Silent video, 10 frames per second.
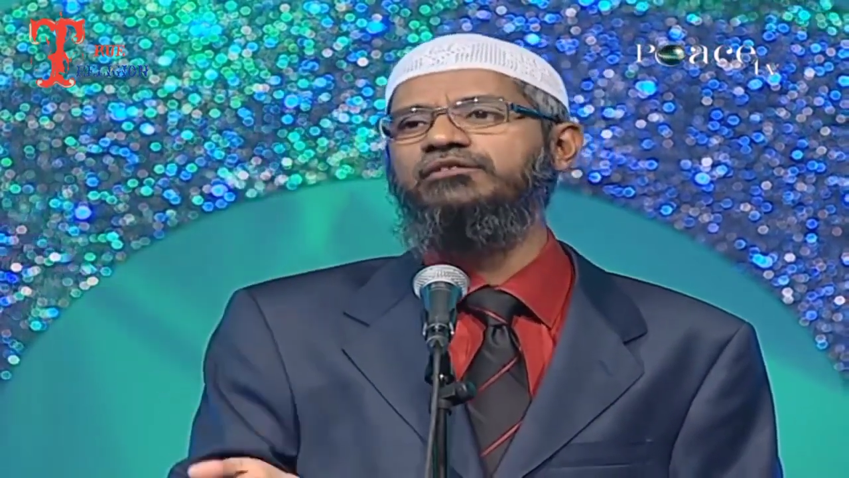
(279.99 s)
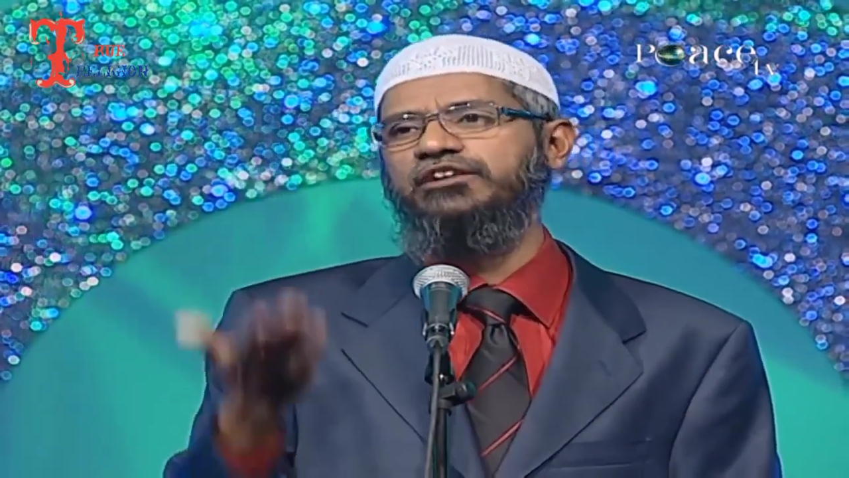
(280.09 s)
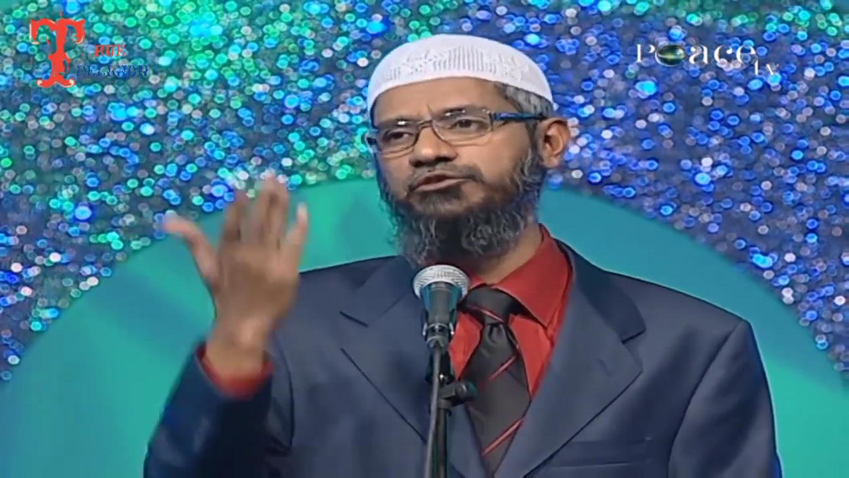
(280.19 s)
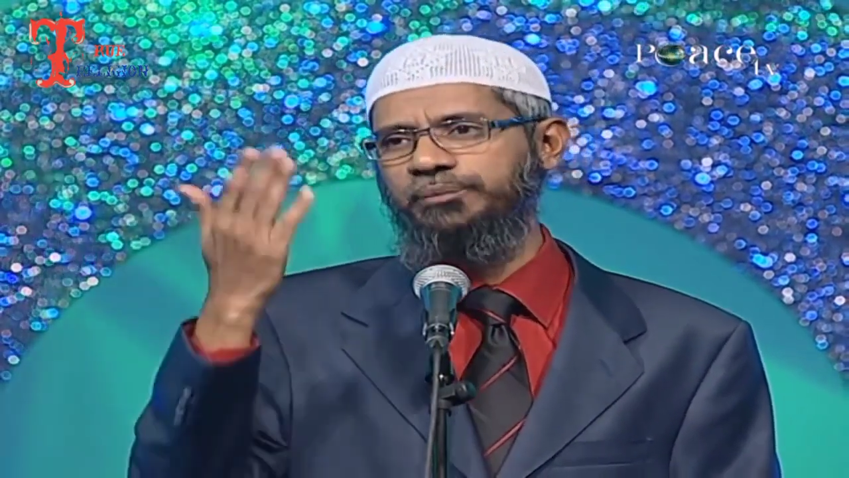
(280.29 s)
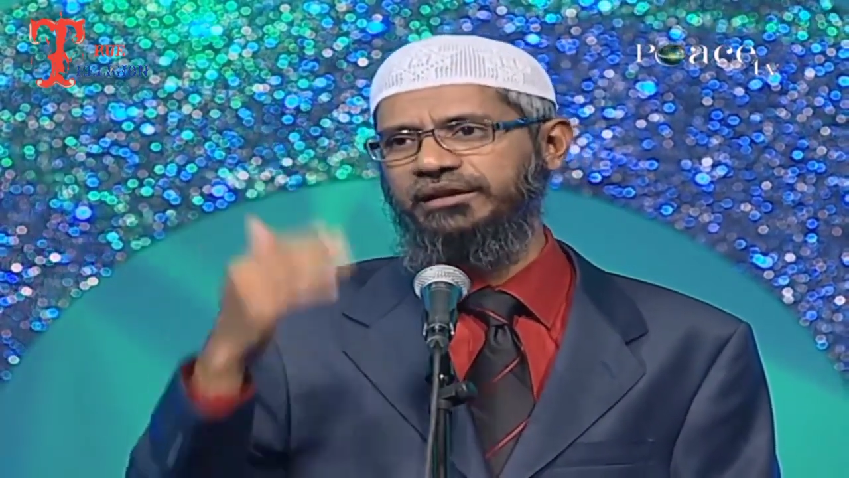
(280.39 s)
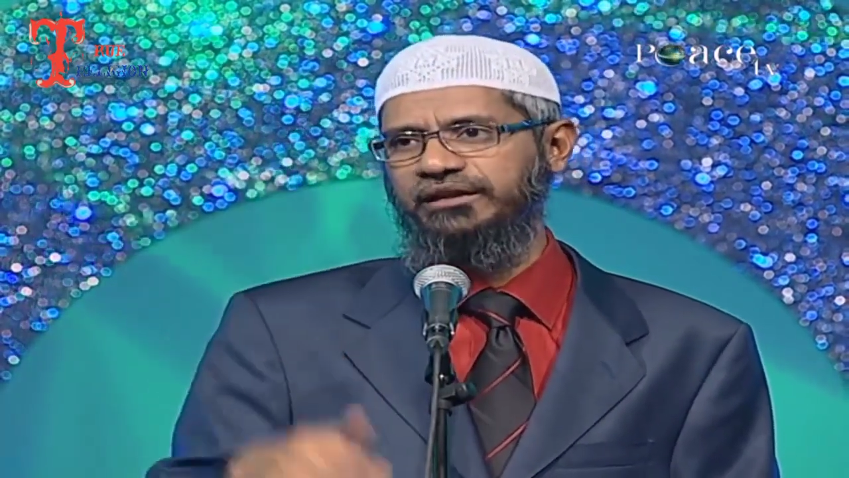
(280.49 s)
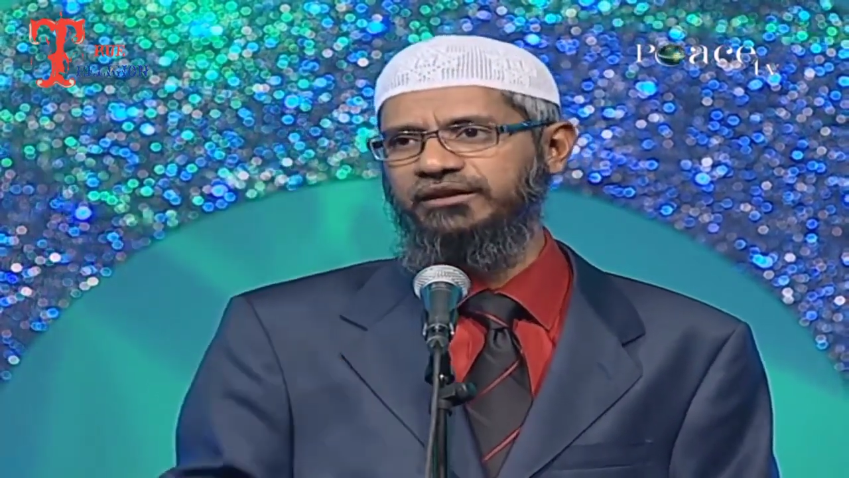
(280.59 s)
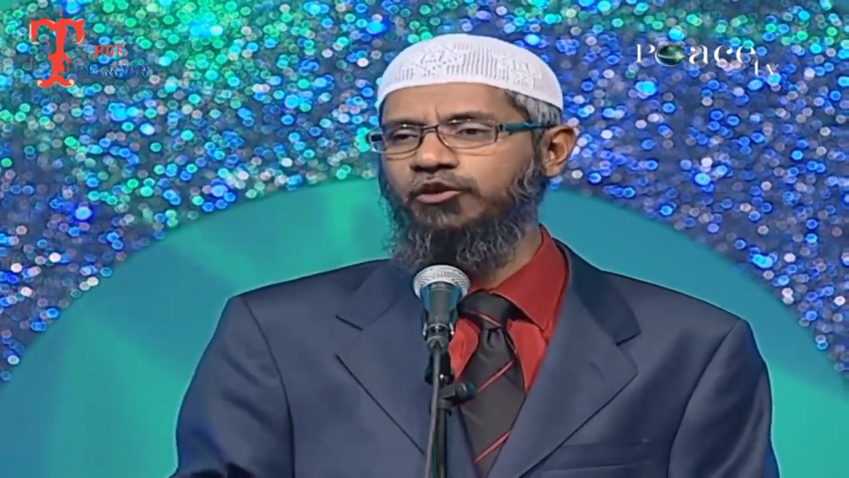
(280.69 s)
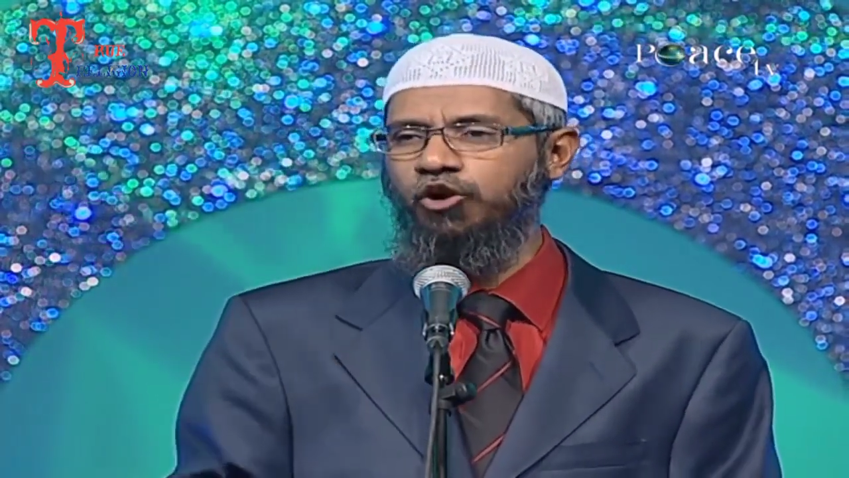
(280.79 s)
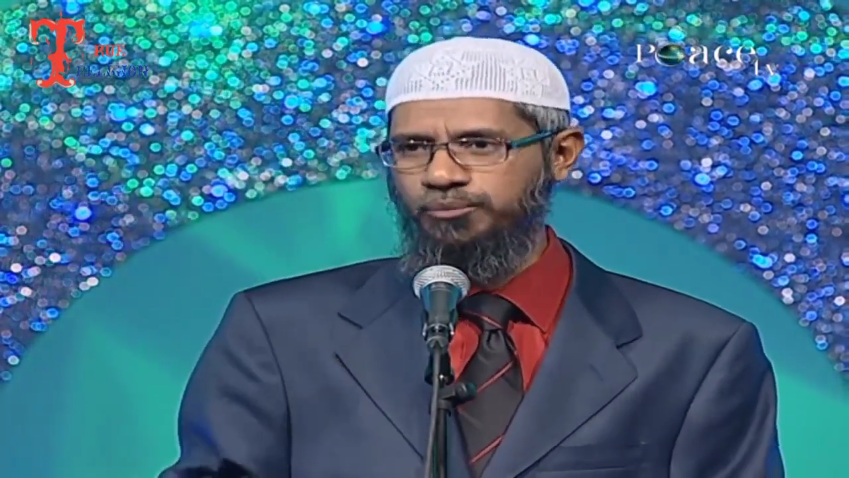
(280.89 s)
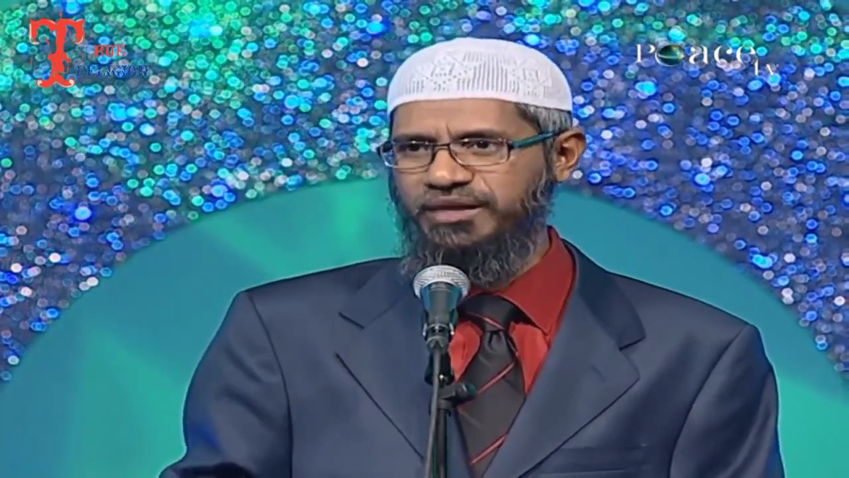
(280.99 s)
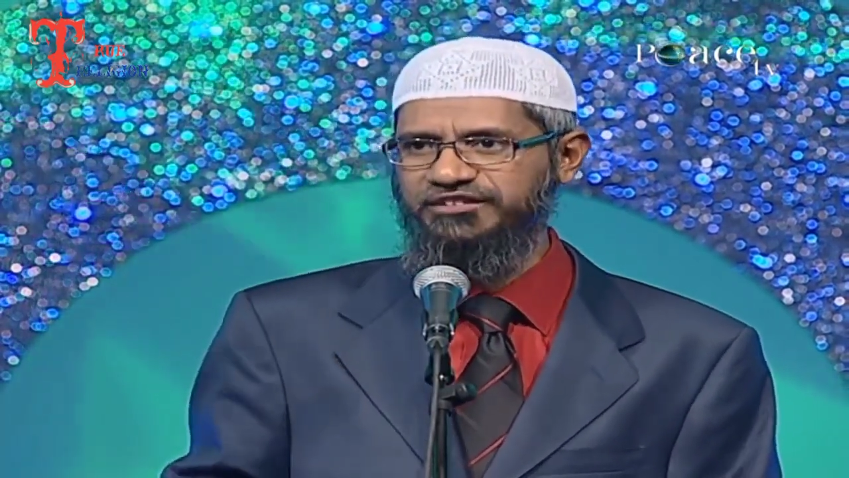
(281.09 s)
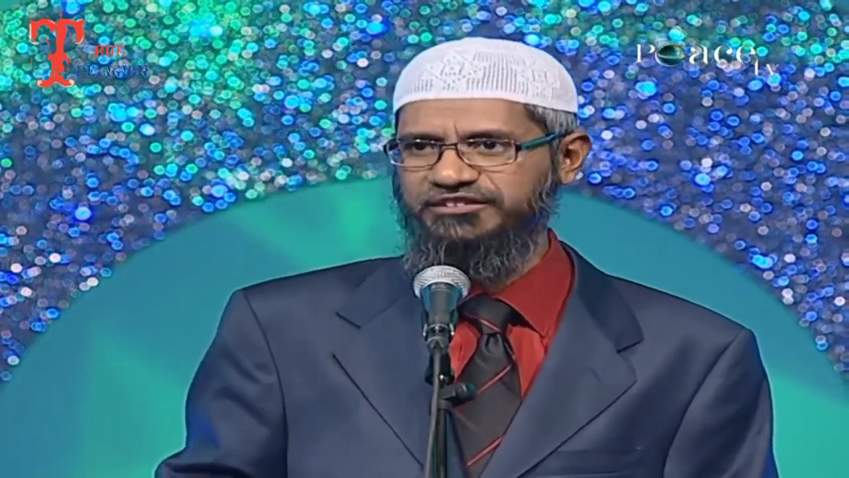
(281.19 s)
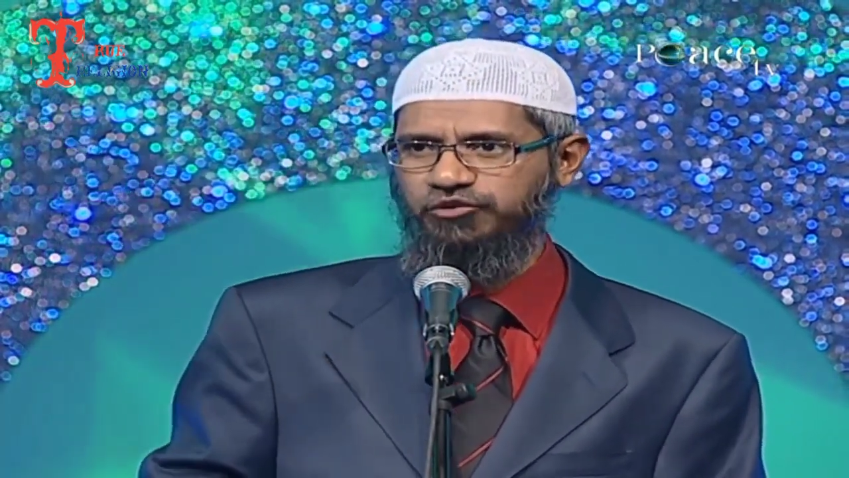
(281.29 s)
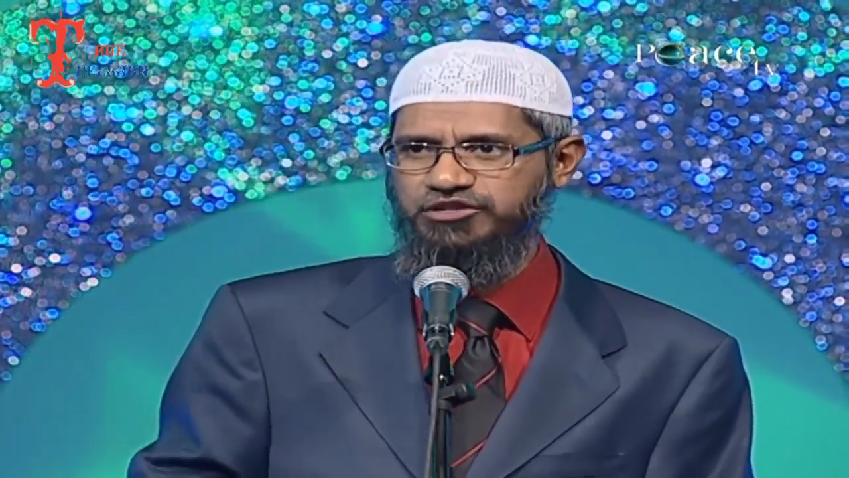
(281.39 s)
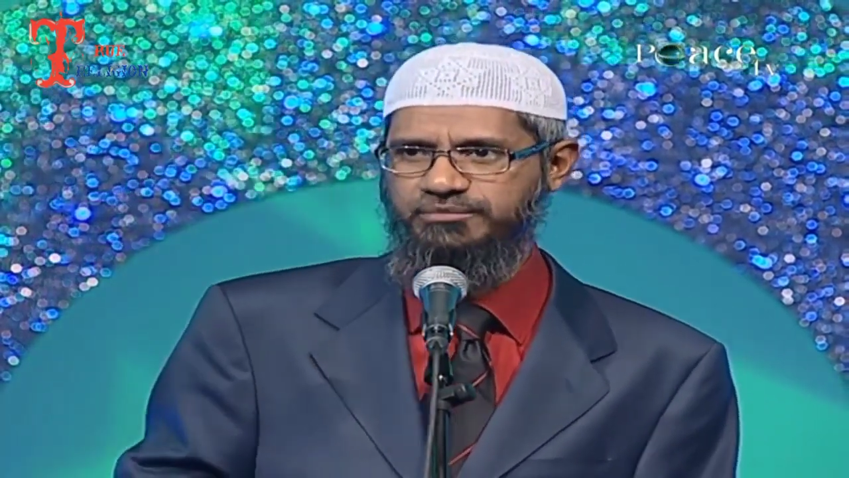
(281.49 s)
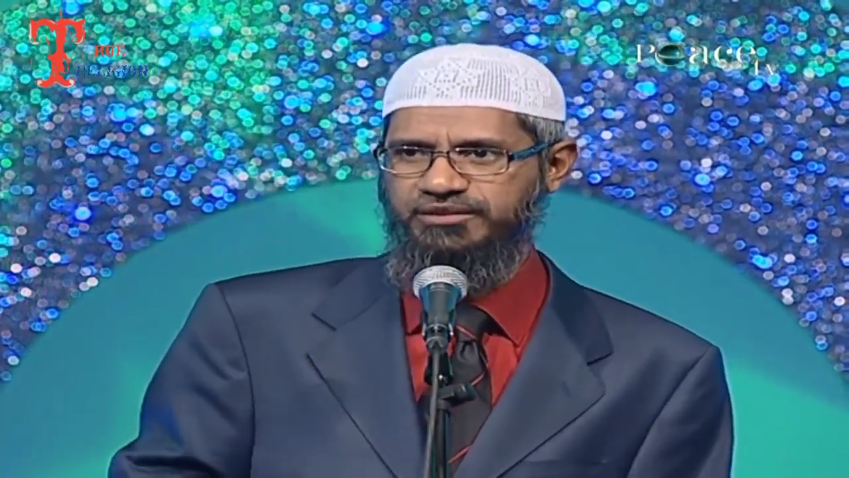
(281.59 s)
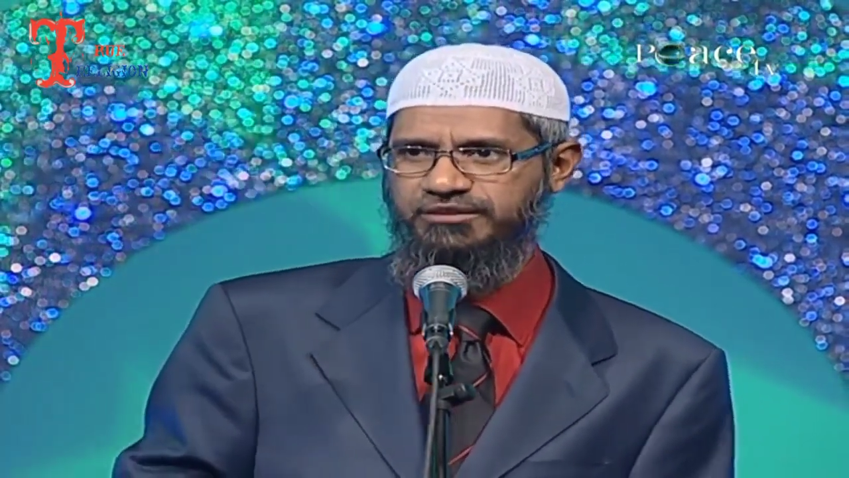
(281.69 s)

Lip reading: we are superior. Hope that answers the question,